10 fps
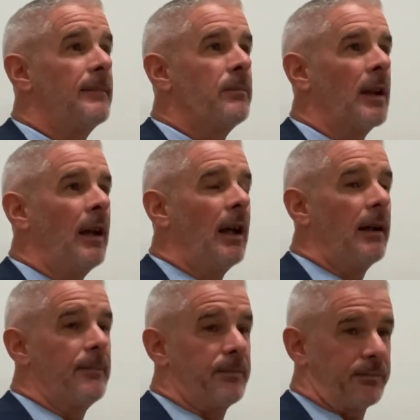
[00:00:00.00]
Favourite
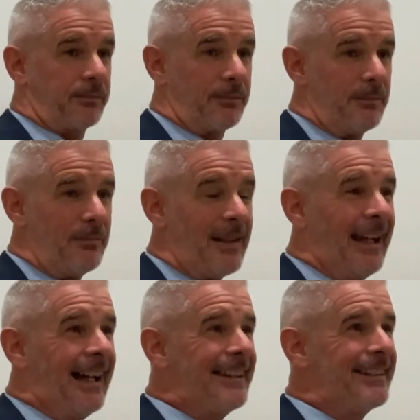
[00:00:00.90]
topics of people there, I think.
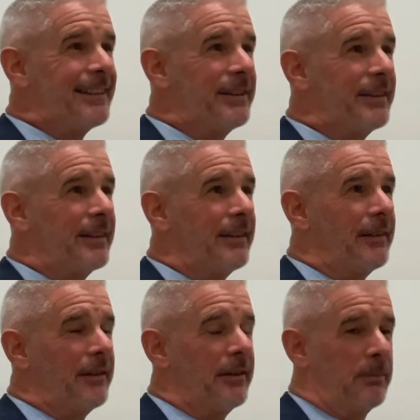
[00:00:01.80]
Yeah. And
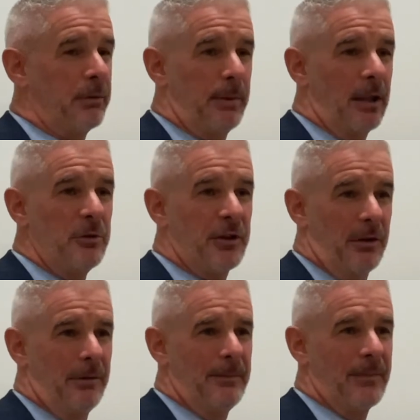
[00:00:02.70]
the
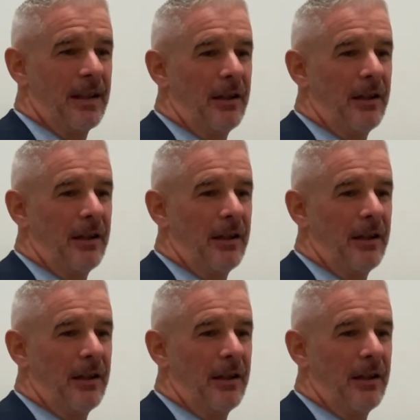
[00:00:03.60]
proposal